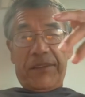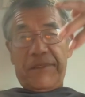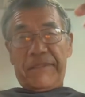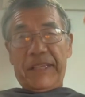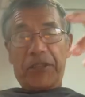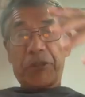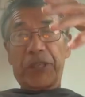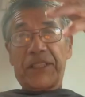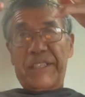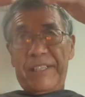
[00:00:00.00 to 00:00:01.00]

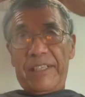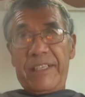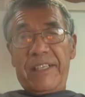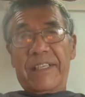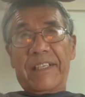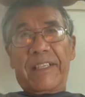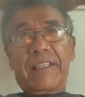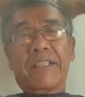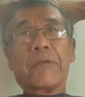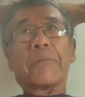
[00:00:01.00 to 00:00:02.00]
fluctuating
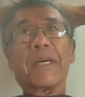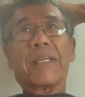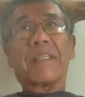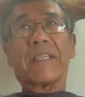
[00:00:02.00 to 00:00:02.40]
in your mind.